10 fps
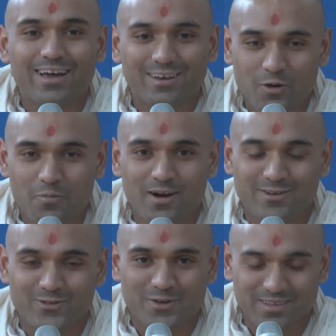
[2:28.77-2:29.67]

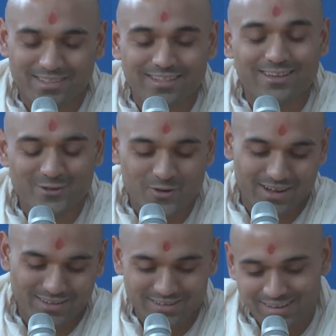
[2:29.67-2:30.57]
Gopalanand Swami, that's
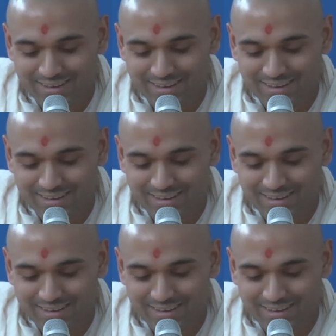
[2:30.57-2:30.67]
correct.